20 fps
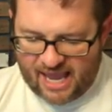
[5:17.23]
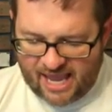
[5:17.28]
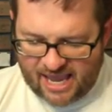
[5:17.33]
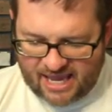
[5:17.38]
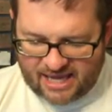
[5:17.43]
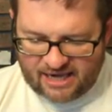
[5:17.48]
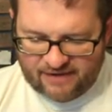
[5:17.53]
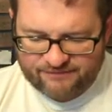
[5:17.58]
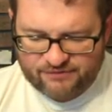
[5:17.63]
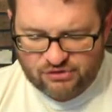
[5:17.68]

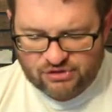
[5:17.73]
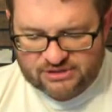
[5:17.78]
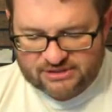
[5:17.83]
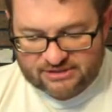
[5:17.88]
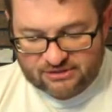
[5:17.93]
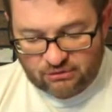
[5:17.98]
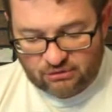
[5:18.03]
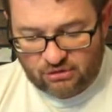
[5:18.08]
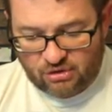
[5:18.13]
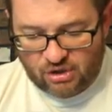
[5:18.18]
And if you
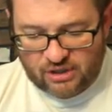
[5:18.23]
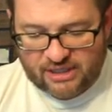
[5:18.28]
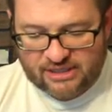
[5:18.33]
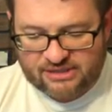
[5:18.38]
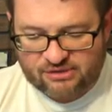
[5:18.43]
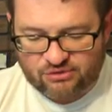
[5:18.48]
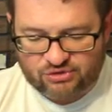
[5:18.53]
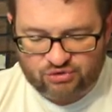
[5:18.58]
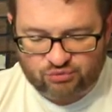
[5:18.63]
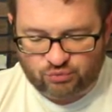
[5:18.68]
still look
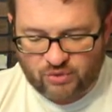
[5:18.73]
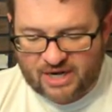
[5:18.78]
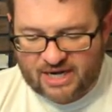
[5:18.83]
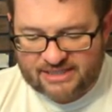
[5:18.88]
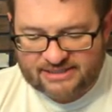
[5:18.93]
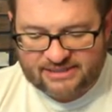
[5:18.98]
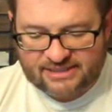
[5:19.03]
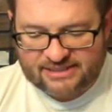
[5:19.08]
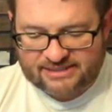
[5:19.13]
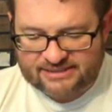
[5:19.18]
at those
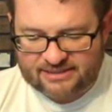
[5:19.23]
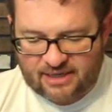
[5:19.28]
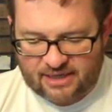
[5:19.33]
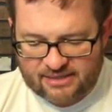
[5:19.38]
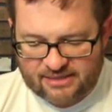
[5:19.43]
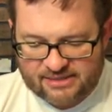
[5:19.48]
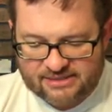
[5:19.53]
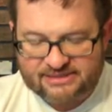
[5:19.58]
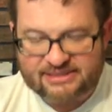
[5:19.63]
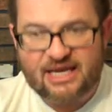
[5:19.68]
rays of the
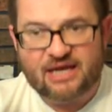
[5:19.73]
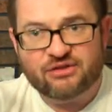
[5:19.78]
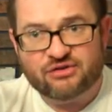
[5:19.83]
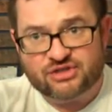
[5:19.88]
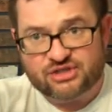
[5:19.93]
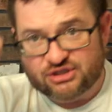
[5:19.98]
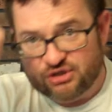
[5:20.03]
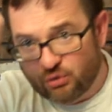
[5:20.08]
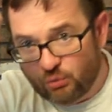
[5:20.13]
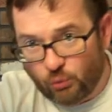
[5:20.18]
sun, see how
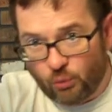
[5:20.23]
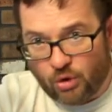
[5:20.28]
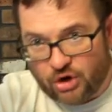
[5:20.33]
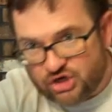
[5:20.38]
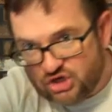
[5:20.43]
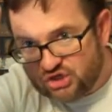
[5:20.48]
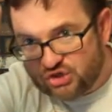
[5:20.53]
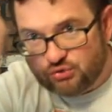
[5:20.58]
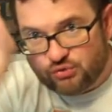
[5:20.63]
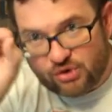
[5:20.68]
they're still
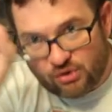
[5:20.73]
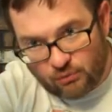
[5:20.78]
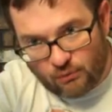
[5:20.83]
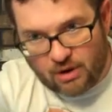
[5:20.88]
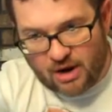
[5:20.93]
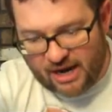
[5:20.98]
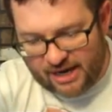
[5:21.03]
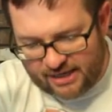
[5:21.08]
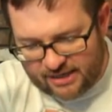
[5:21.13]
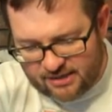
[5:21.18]
one unit
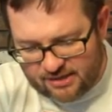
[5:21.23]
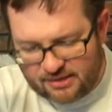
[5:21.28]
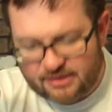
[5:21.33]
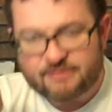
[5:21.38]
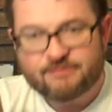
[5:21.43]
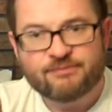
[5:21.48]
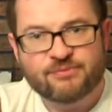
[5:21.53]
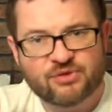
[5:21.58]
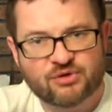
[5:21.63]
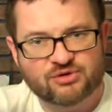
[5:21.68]
wide,
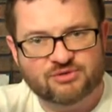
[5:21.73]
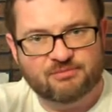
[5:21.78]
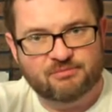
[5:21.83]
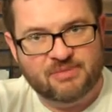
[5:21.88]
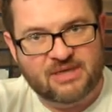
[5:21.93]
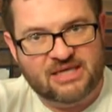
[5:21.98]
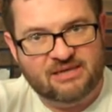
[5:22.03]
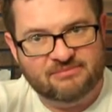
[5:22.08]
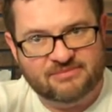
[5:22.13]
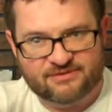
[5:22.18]
those
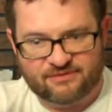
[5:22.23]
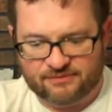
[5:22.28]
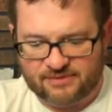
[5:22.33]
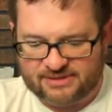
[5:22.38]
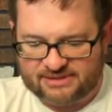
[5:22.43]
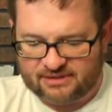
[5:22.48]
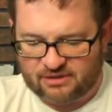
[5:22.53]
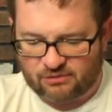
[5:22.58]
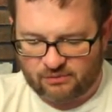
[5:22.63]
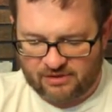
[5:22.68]
beams from
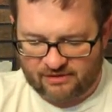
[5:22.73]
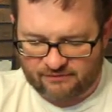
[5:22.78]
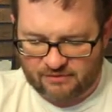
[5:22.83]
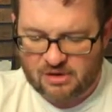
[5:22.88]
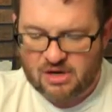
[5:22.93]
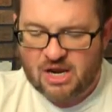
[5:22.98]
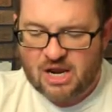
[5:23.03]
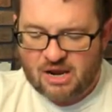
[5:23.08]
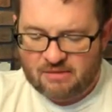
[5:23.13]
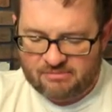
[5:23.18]
the sun or
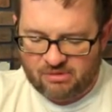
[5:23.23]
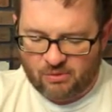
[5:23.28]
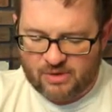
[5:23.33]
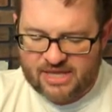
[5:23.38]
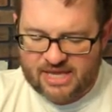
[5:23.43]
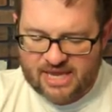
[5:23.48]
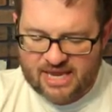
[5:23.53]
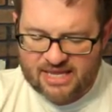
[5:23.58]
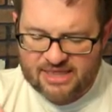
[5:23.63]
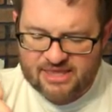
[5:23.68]
whatever, but
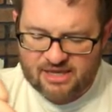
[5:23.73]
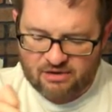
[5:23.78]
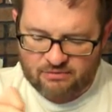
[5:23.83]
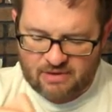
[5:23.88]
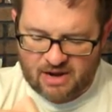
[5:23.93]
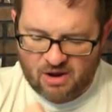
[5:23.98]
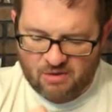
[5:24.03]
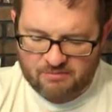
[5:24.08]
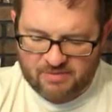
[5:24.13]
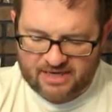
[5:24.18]
when they hit the
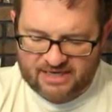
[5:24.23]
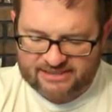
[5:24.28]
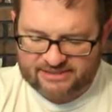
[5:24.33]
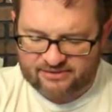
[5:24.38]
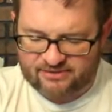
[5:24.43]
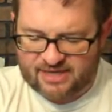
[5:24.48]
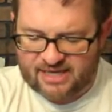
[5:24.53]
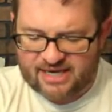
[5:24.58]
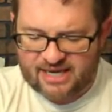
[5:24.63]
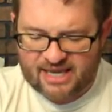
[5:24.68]
ground, because
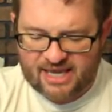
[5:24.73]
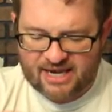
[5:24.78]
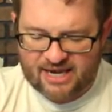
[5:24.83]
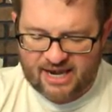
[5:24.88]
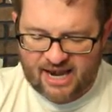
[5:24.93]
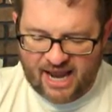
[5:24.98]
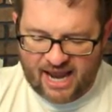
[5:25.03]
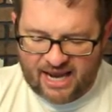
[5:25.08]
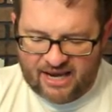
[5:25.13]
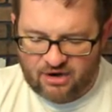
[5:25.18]
they're hitting at
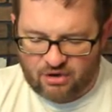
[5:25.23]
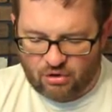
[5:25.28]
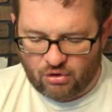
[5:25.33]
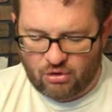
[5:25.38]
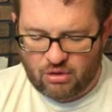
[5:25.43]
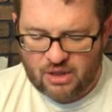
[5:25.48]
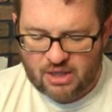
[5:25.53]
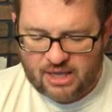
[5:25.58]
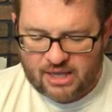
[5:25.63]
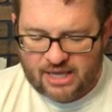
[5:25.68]
an
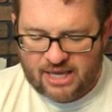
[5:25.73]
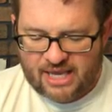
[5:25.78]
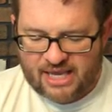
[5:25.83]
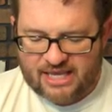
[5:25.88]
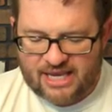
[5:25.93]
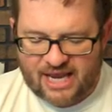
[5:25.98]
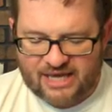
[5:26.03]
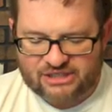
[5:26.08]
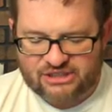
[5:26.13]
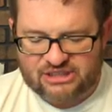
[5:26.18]
angle,
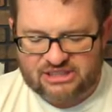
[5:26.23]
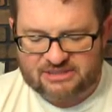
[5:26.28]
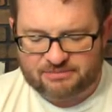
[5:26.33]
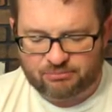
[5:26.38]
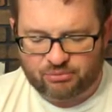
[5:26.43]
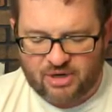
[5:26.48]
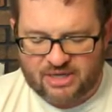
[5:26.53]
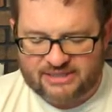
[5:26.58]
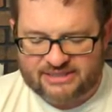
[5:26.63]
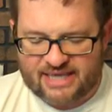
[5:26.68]
it actually
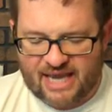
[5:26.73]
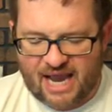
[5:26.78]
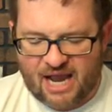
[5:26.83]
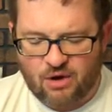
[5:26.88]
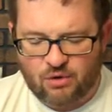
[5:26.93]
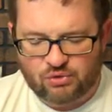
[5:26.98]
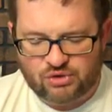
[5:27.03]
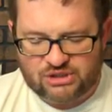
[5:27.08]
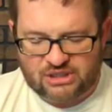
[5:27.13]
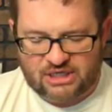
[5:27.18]
spreads
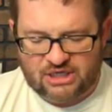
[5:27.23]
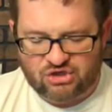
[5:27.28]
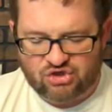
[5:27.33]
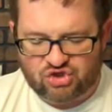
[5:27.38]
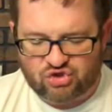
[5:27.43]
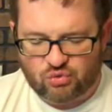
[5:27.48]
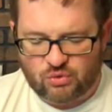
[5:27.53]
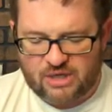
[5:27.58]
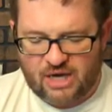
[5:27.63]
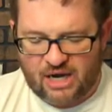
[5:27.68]
out
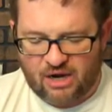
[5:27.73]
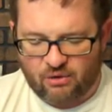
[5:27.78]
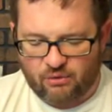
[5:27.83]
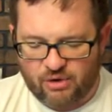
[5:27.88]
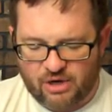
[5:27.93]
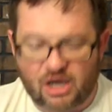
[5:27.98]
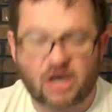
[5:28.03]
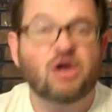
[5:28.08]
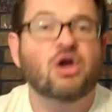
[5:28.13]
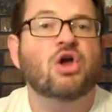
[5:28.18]
into an
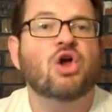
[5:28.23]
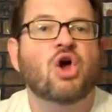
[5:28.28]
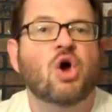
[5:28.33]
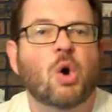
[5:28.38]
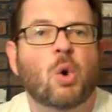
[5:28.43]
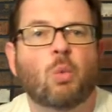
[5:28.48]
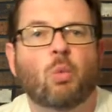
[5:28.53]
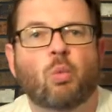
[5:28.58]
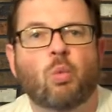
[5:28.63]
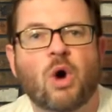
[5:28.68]
area
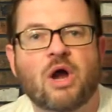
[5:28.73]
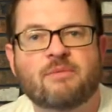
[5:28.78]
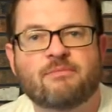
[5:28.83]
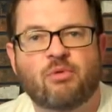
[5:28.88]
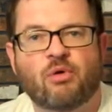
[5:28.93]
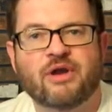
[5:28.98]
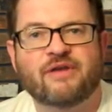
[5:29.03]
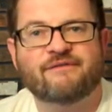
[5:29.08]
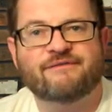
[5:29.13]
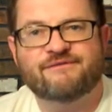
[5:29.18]

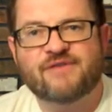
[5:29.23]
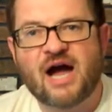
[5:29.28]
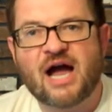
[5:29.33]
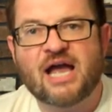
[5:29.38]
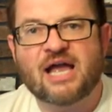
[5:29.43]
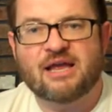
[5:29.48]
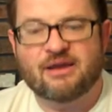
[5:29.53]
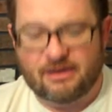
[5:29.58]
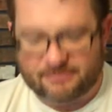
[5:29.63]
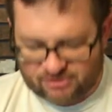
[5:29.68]
1.5,
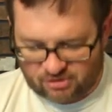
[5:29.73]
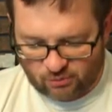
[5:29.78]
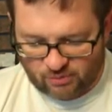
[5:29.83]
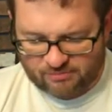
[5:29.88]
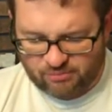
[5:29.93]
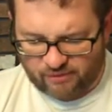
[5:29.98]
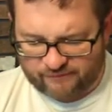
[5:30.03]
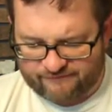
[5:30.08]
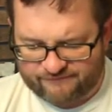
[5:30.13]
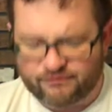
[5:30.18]
I'm sorry,
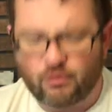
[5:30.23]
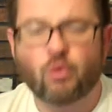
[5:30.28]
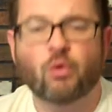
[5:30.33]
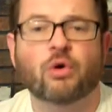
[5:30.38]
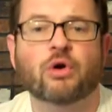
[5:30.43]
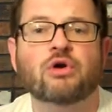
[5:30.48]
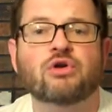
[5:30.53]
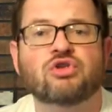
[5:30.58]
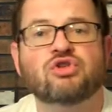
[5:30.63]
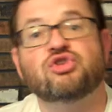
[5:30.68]

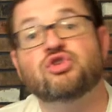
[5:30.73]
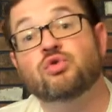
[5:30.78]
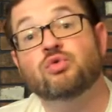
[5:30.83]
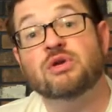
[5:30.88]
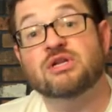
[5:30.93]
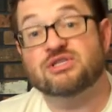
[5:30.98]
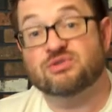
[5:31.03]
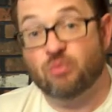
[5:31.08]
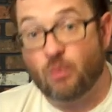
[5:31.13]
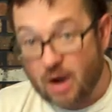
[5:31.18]
1.4
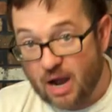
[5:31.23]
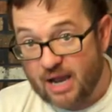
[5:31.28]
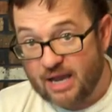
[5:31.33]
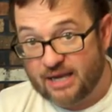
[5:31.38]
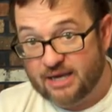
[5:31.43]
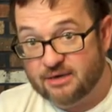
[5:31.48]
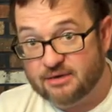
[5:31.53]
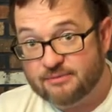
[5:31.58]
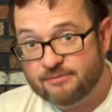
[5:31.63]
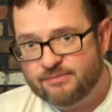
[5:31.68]
units
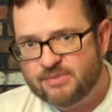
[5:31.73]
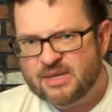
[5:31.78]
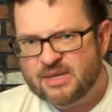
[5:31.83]
wide.